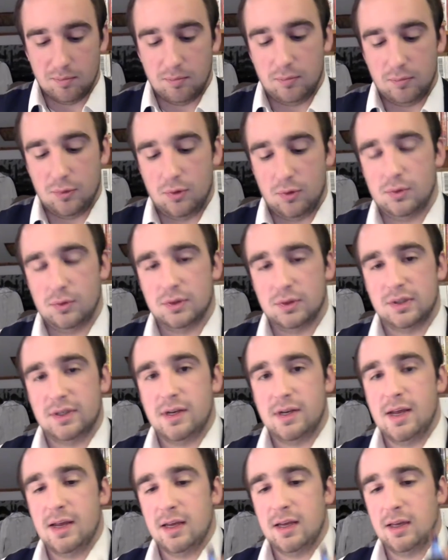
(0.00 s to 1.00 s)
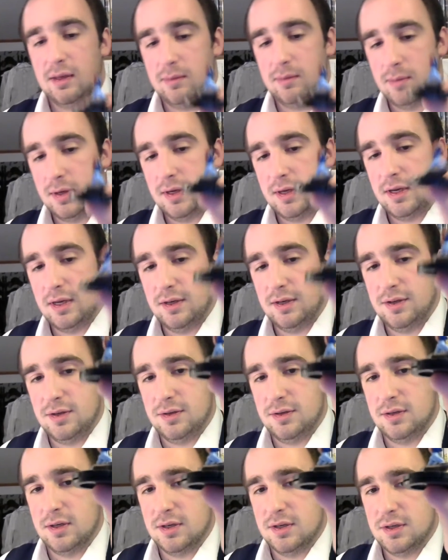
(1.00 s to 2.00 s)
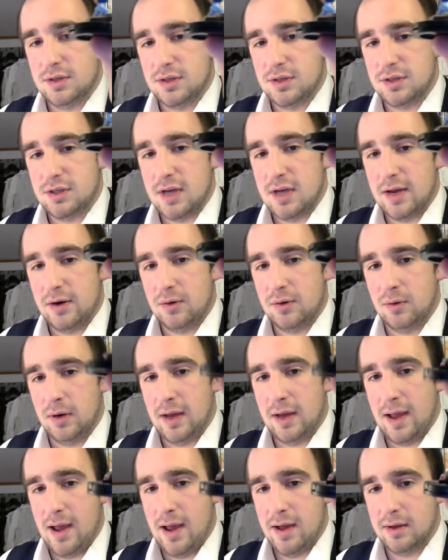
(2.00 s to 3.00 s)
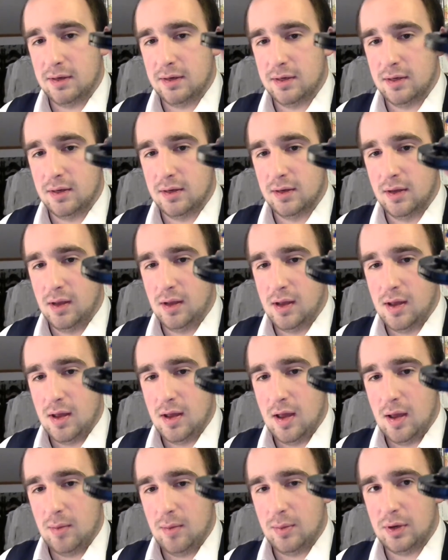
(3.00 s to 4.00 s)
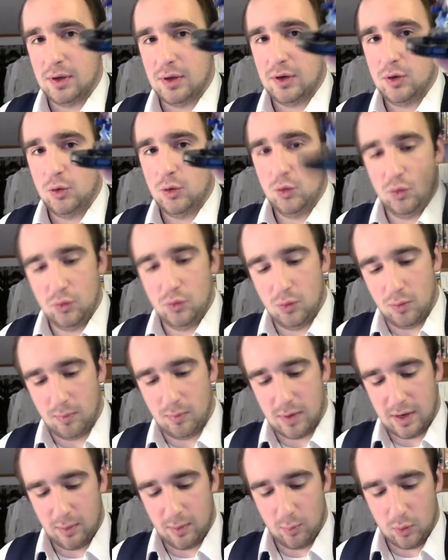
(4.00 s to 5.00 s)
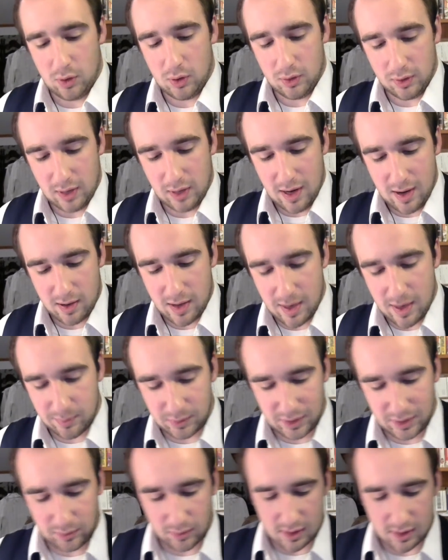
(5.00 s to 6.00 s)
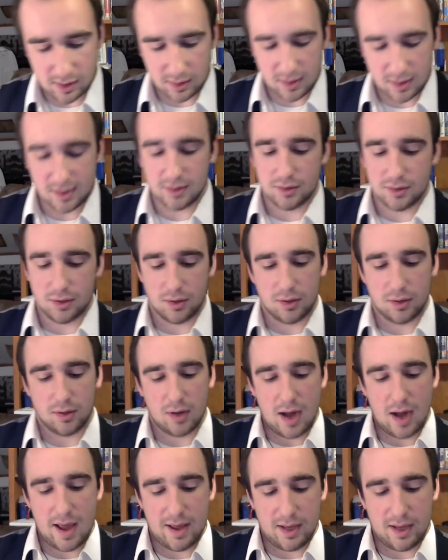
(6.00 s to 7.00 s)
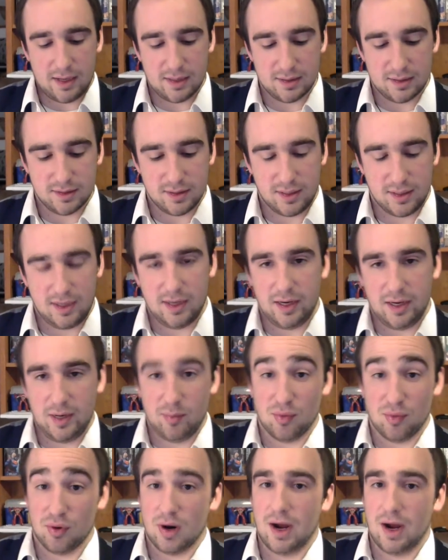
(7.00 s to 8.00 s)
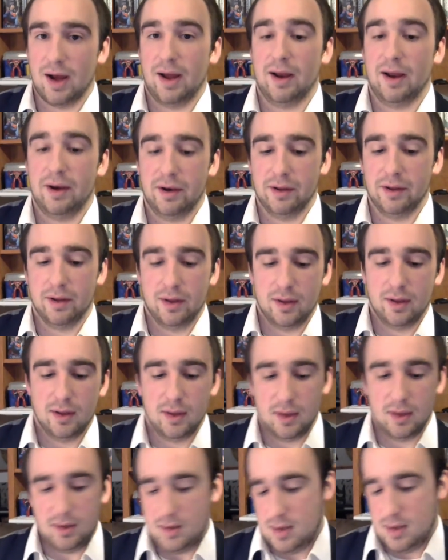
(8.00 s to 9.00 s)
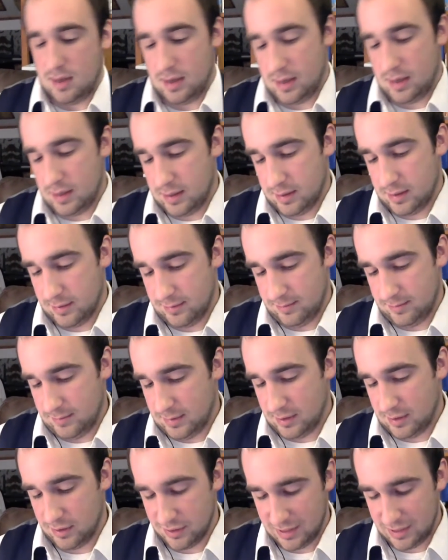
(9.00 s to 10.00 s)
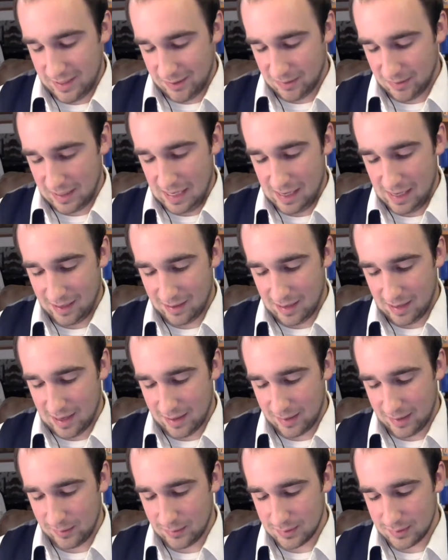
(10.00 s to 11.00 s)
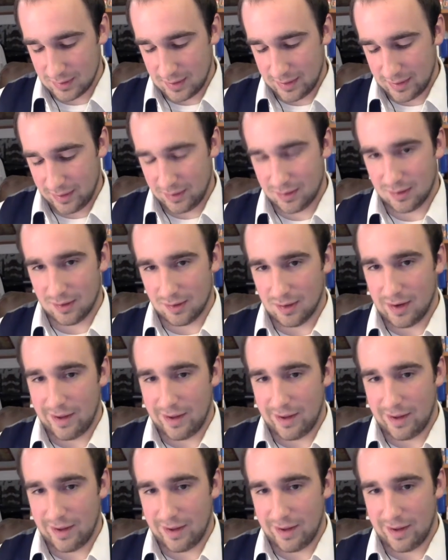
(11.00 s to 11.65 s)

whose name is Shadowcat, but you might more aptly recognize her as Kitty Pryde. Her Shadowcat, I think, was like her